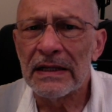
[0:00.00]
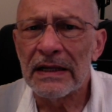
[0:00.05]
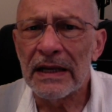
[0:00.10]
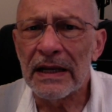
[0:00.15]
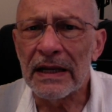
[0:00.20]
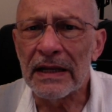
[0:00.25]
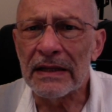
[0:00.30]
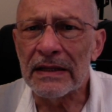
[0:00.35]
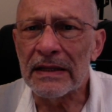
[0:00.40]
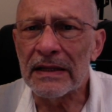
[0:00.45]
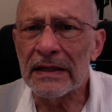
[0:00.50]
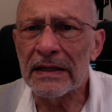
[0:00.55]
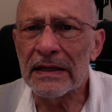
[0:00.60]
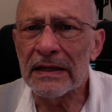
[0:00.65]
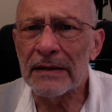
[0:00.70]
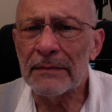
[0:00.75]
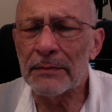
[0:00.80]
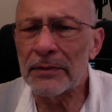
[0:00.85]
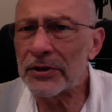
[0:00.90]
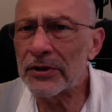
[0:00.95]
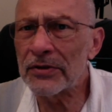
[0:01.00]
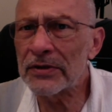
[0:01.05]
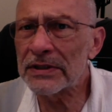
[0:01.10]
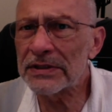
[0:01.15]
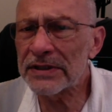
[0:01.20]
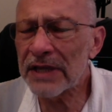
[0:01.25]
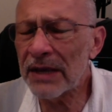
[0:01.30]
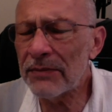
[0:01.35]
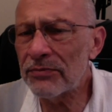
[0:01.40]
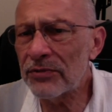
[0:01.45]
and but they're the
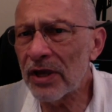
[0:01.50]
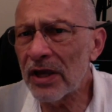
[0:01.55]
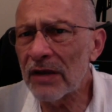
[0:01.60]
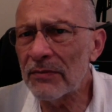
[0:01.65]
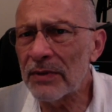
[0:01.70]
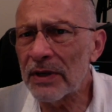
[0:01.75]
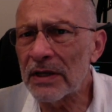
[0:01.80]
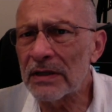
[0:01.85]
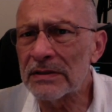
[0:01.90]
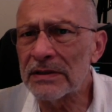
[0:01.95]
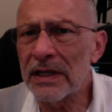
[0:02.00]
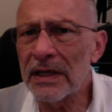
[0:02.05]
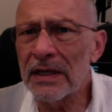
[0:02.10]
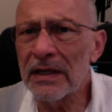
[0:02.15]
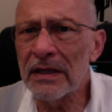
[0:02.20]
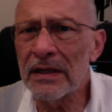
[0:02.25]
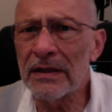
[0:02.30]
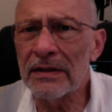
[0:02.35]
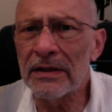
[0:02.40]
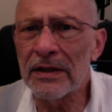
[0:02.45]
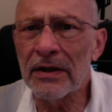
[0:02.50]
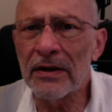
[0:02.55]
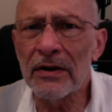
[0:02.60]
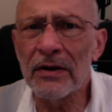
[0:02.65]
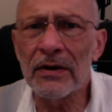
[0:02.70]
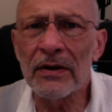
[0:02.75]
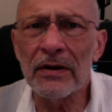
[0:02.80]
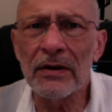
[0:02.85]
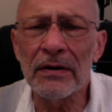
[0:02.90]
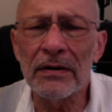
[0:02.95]
same thing because they
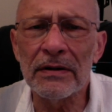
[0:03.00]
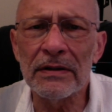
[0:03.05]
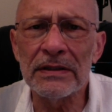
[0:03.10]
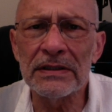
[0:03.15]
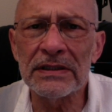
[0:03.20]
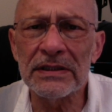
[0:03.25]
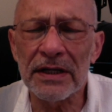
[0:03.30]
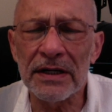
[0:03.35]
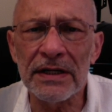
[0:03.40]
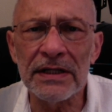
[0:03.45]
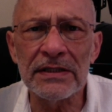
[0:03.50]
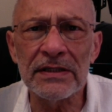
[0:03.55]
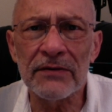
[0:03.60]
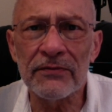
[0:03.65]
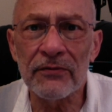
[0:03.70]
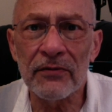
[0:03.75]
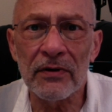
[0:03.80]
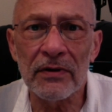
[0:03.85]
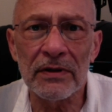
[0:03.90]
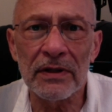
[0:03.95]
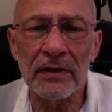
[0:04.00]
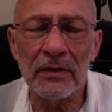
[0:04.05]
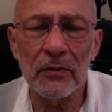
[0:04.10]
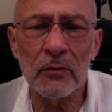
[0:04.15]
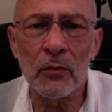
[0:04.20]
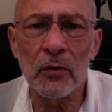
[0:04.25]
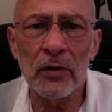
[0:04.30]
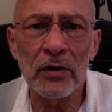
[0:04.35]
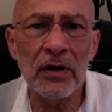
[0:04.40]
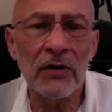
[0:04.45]
are studies of the
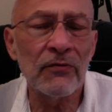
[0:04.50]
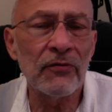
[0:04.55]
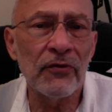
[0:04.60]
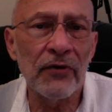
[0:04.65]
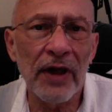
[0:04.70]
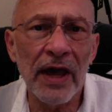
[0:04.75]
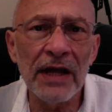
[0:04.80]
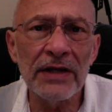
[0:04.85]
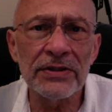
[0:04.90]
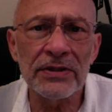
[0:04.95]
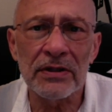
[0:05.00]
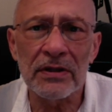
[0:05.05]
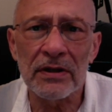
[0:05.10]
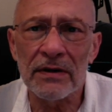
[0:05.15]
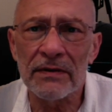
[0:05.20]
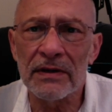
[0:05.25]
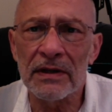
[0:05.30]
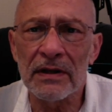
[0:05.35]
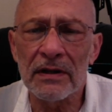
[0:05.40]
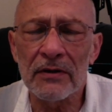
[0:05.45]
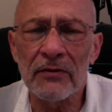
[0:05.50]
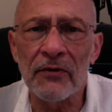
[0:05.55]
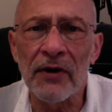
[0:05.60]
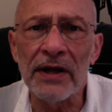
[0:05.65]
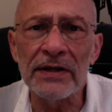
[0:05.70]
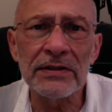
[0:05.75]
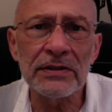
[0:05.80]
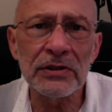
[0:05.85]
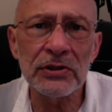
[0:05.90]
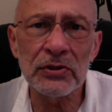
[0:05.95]
work of creation, of the
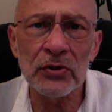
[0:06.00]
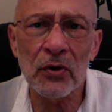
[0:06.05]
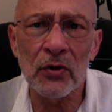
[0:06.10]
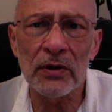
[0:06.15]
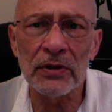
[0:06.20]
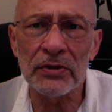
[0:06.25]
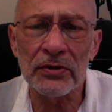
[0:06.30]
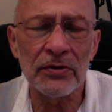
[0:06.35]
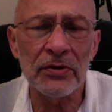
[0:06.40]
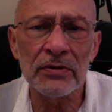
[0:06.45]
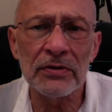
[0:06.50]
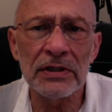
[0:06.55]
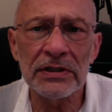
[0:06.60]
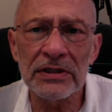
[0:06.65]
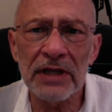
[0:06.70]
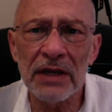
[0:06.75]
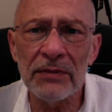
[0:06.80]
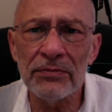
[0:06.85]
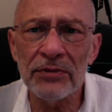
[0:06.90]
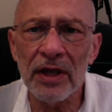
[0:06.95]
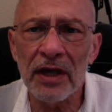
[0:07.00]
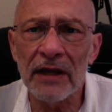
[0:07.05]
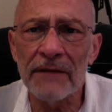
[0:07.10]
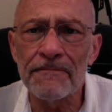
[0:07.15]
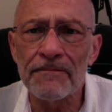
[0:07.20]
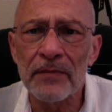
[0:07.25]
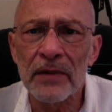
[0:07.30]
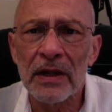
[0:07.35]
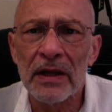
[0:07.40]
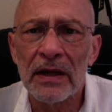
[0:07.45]
creation story, so they're the same
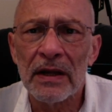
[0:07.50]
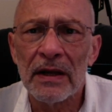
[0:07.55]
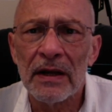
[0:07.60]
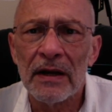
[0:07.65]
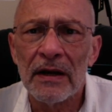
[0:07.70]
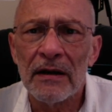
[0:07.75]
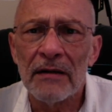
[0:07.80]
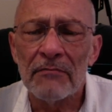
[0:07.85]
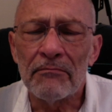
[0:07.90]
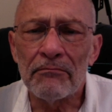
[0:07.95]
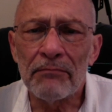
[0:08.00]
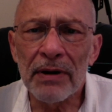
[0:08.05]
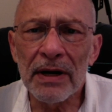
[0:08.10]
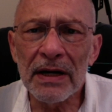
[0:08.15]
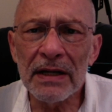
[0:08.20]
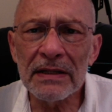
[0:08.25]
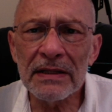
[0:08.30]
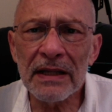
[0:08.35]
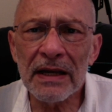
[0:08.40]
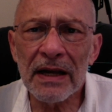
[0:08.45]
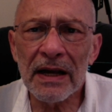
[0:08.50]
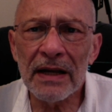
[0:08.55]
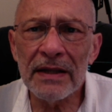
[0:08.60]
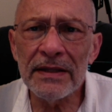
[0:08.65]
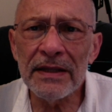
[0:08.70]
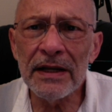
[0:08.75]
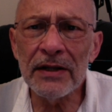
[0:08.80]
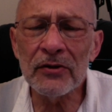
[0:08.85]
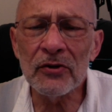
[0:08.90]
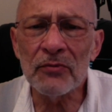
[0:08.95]
thing. But I
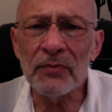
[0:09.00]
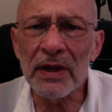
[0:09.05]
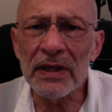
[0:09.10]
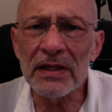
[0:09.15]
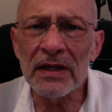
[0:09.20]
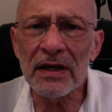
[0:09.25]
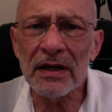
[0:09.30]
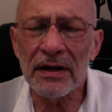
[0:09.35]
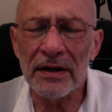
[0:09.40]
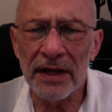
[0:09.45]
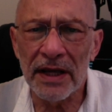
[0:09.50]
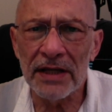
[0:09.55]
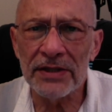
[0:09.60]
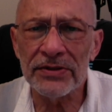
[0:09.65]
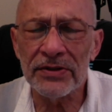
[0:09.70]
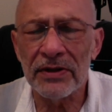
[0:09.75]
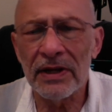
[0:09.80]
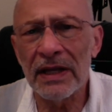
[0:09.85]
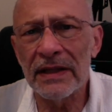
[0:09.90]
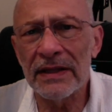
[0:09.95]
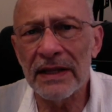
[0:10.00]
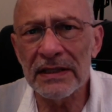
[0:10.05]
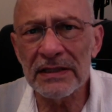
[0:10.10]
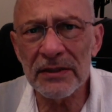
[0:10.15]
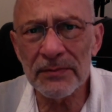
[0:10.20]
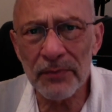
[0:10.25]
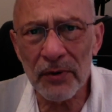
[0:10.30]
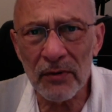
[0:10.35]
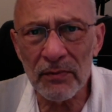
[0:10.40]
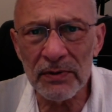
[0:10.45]
needed to make the connection, and that's
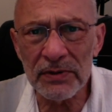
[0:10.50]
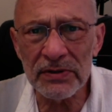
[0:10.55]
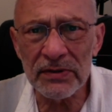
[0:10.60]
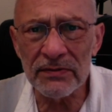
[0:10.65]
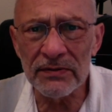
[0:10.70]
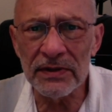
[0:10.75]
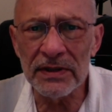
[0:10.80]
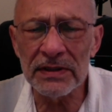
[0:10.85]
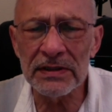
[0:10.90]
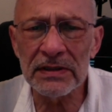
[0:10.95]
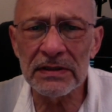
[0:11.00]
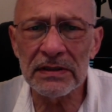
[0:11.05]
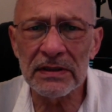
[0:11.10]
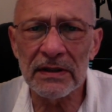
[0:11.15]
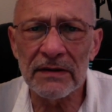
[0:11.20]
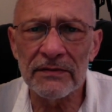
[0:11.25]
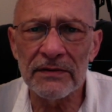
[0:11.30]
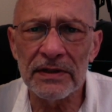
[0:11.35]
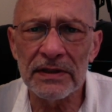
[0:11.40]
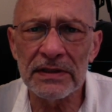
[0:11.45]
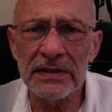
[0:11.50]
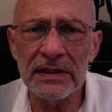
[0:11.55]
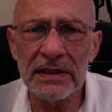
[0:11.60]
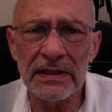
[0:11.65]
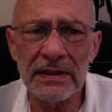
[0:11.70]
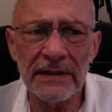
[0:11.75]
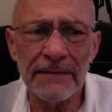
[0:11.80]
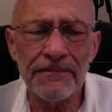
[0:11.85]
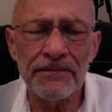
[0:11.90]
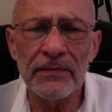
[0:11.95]
the purpose of this
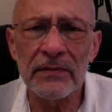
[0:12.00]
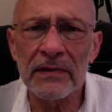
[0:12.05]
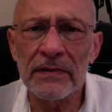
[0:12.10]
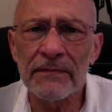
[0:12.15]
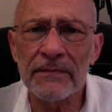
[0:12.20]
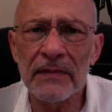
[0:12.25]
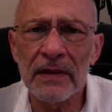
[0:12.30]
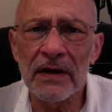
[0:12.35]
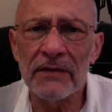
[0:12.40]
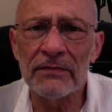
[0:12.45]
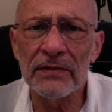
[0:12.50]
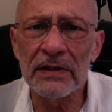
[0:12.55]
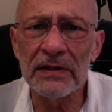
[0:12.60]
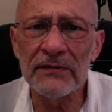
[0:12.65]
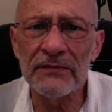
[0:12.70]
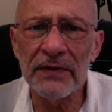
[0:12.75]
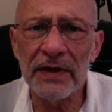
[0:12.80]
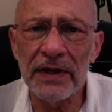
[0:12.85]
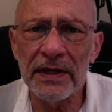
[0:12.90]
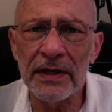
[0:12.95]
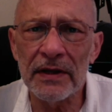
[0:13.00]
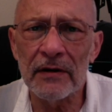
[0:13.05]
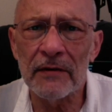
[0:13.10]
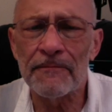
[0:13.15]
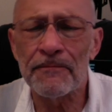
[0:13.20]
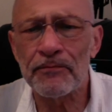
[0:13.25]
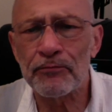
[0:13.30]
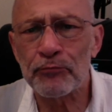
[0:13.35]
video.